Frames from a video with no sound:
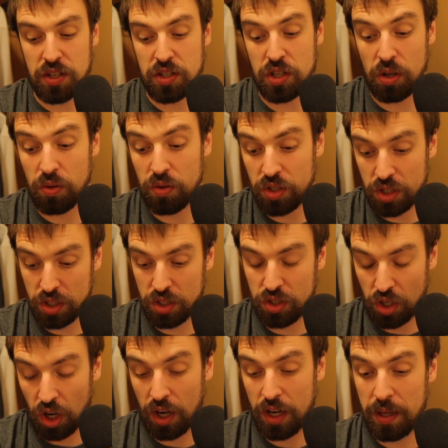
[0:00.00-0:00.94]
So
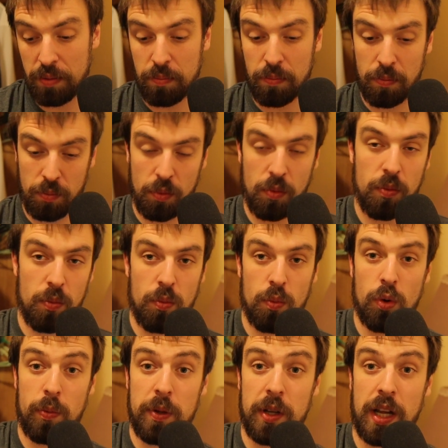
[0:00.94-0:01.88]
Donnie
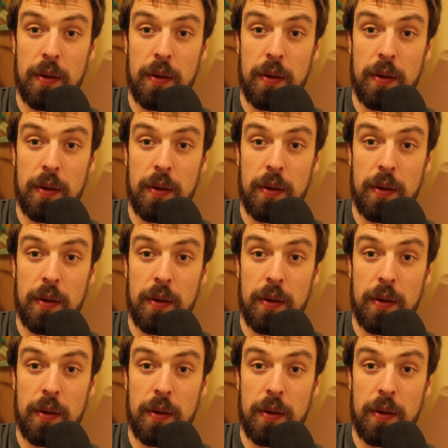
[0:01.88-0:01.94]
will be